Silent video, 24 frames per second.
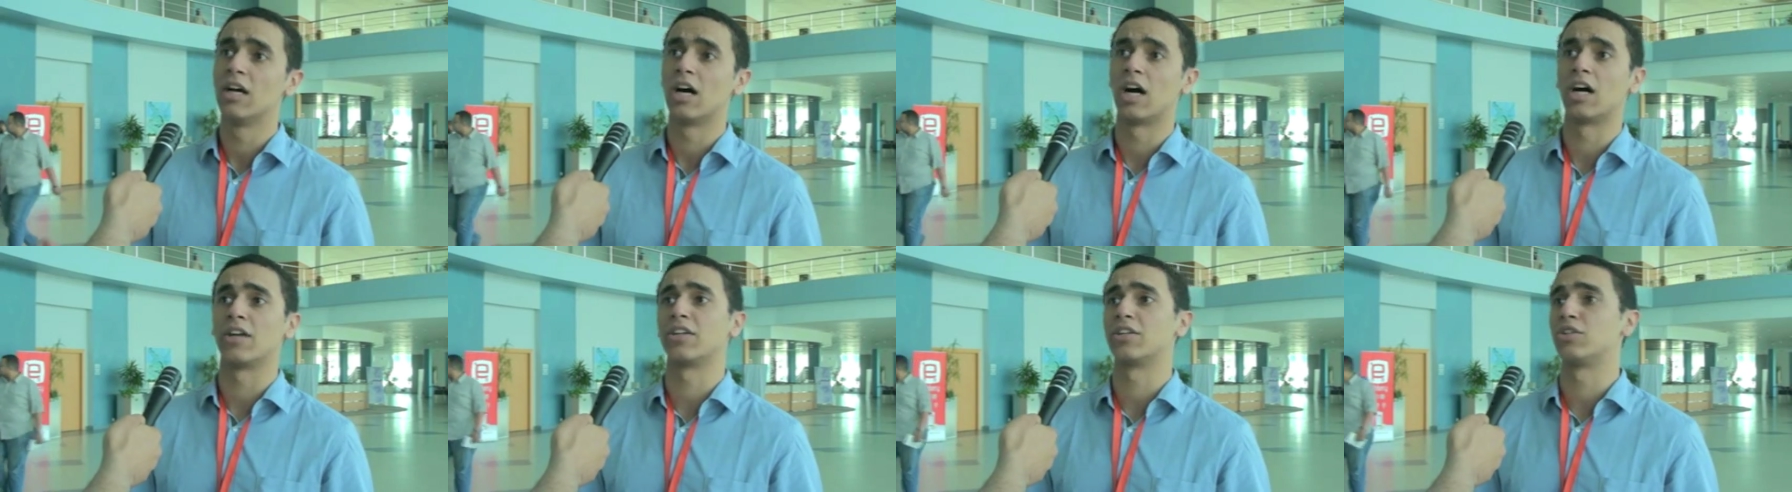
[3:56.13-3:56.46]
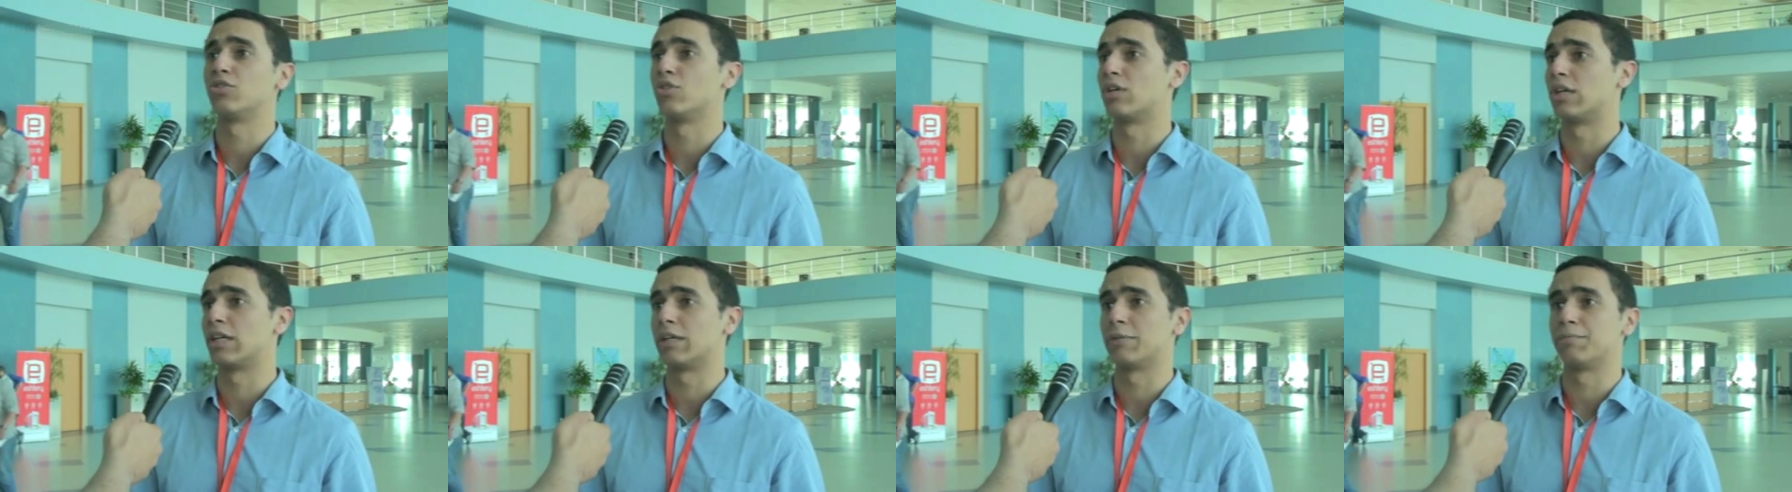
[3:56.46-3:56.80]
Either
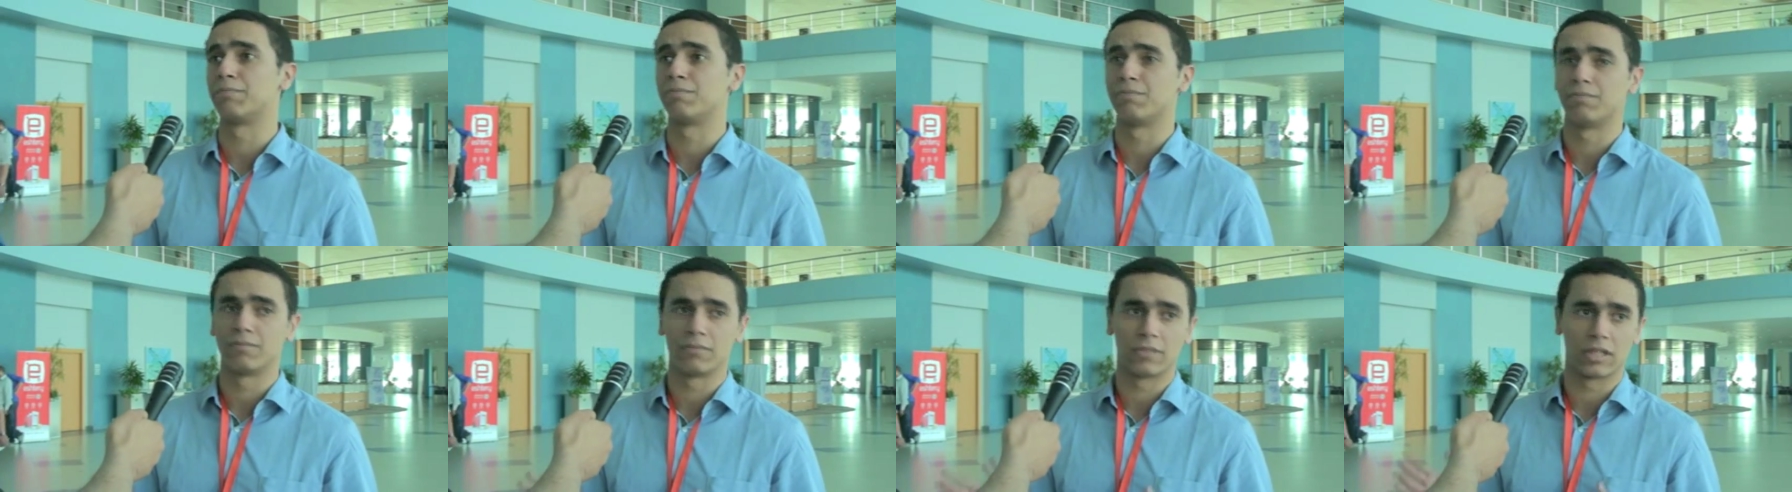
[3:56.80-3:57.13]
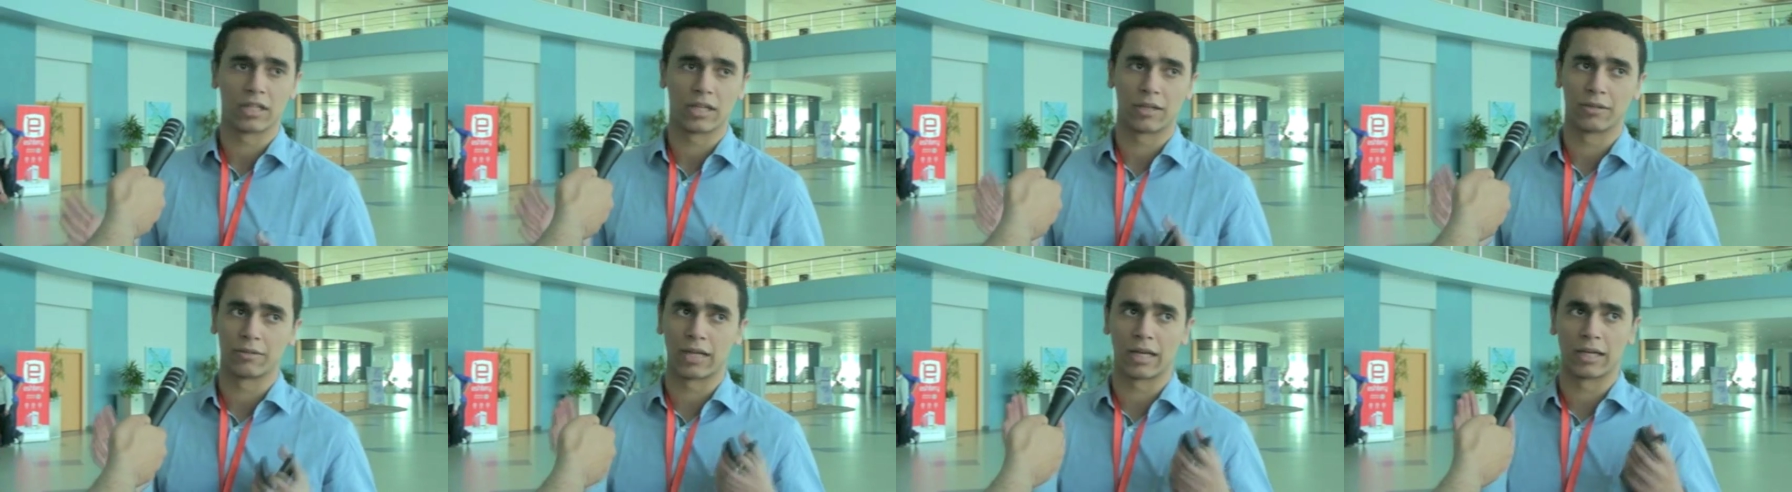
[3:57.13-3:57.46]
you are
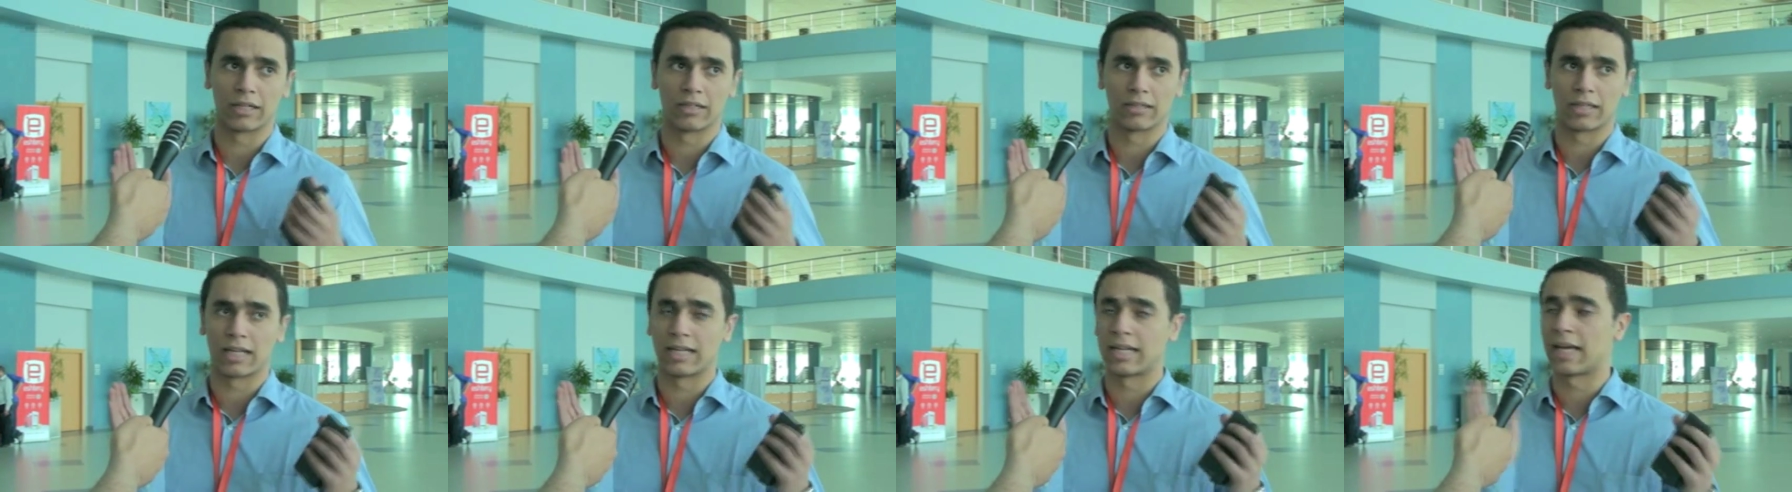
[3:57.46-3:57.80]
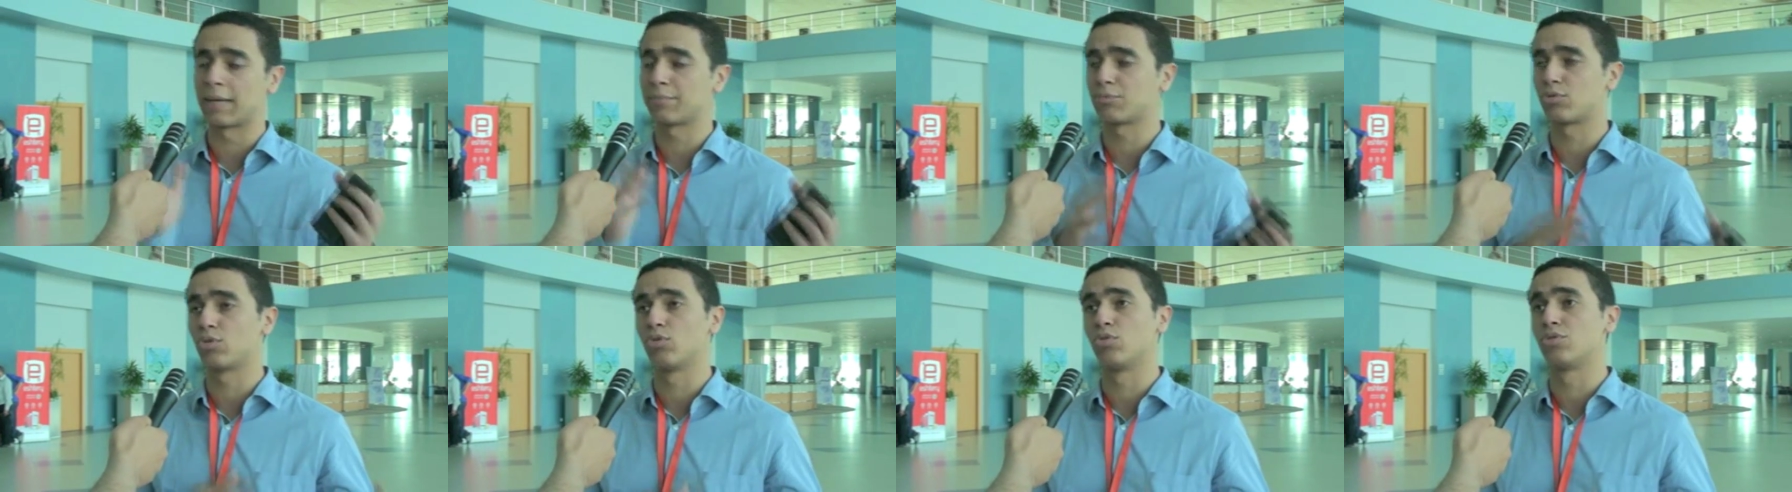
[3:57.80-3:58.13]
an, an,
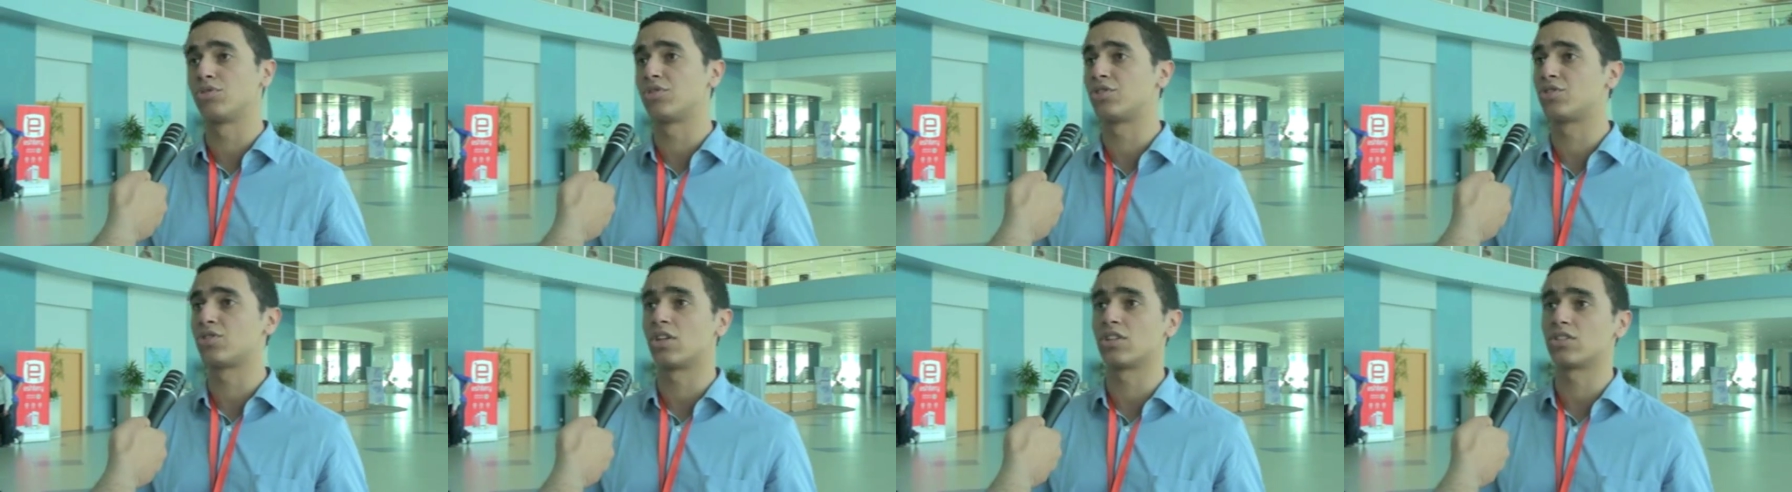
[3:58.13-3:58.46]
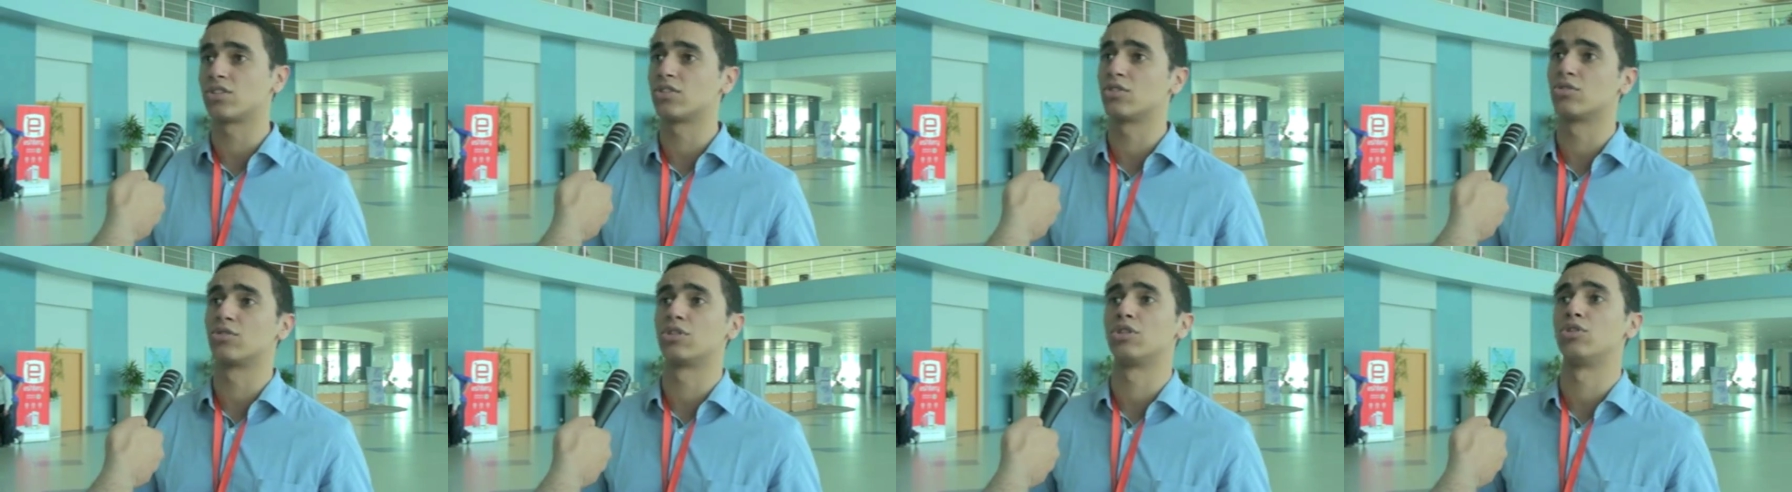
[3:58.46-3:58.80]
absolute
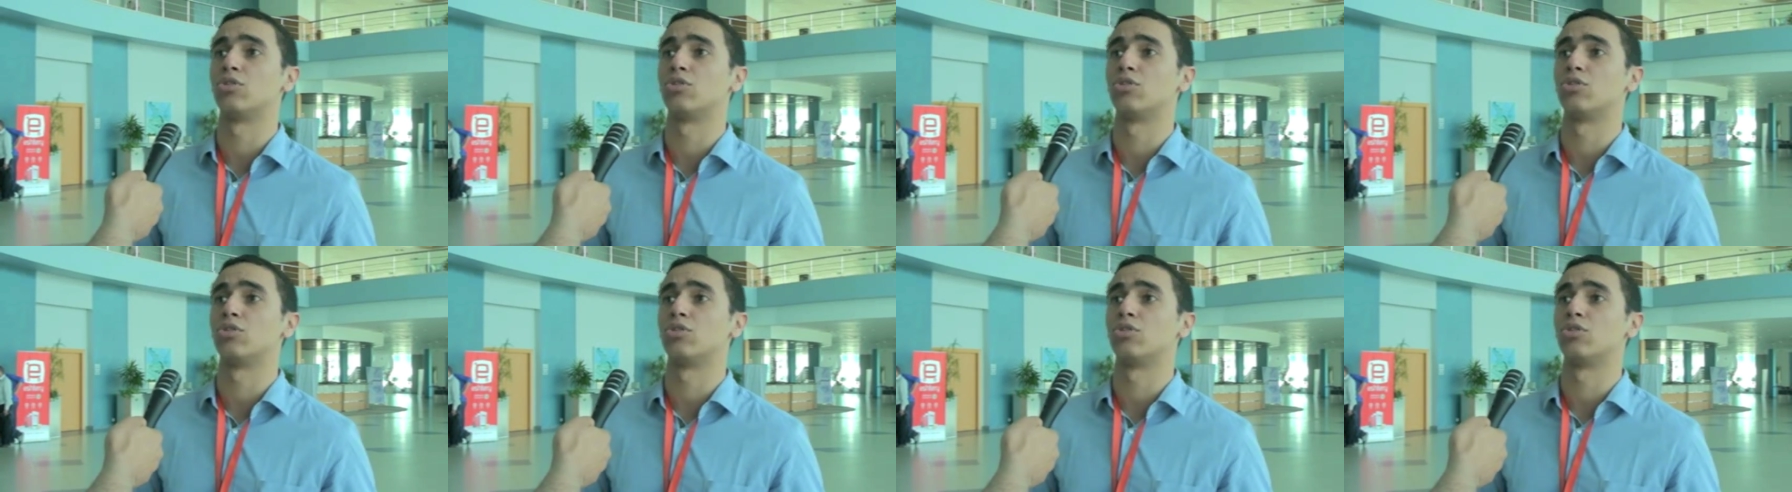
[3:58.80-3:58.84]
starter or